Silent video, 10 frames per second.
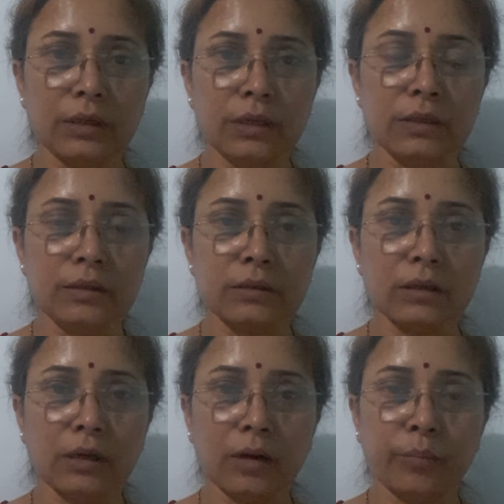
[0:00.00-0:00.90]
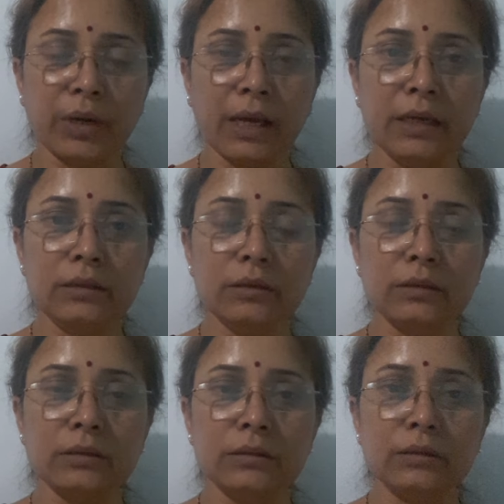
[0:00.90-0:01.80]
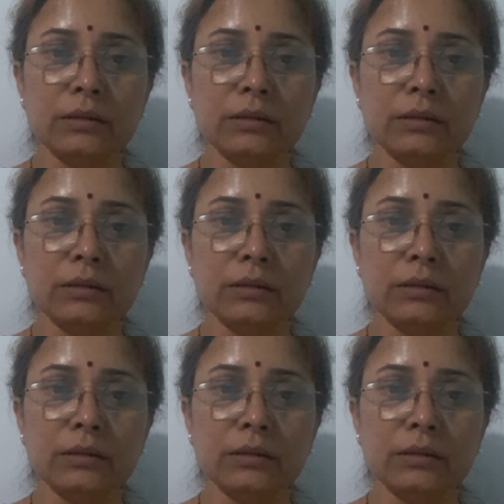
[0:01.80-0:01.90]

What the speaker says: is applying the